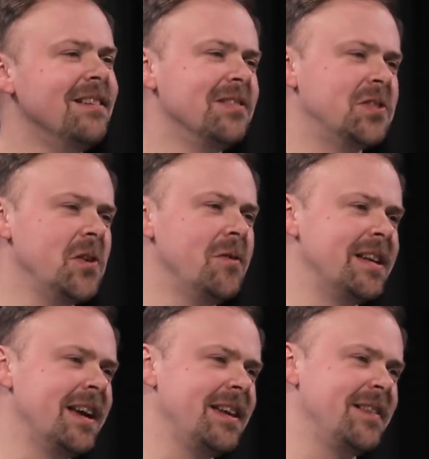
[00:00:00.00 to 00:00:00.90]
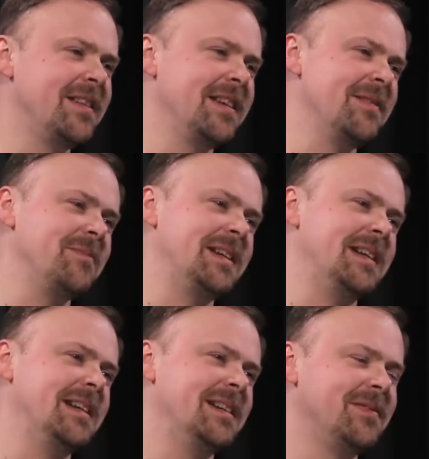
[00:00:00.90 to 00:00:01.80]
Oh, We'll two the dog, Yeah, summer
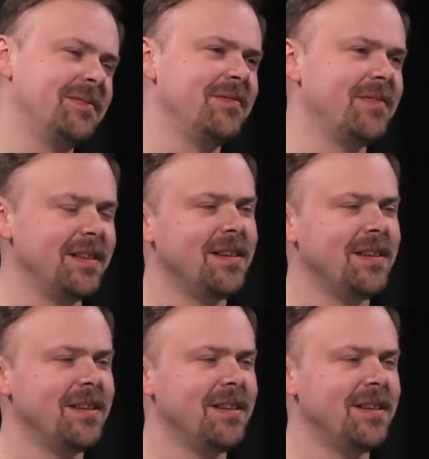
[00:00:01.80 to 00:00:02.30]
evening, take the dogs